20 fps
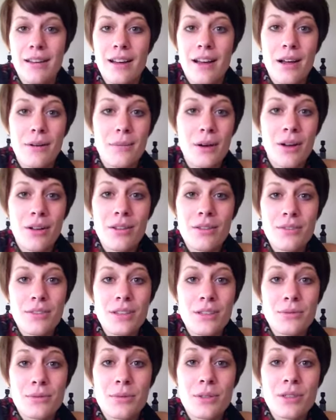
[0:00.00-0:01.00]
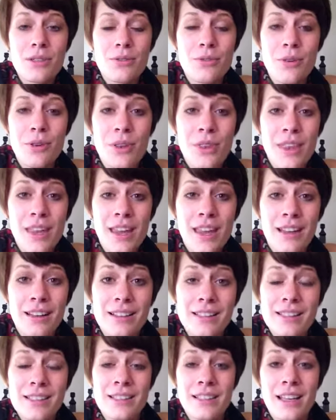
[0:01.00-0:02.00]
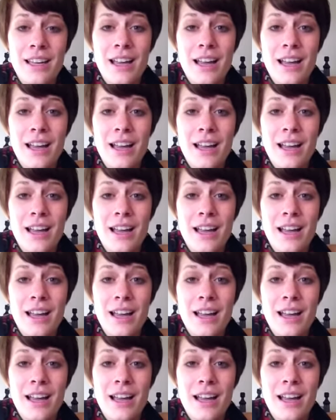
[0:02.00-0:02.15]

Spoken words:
all of these wonderful things.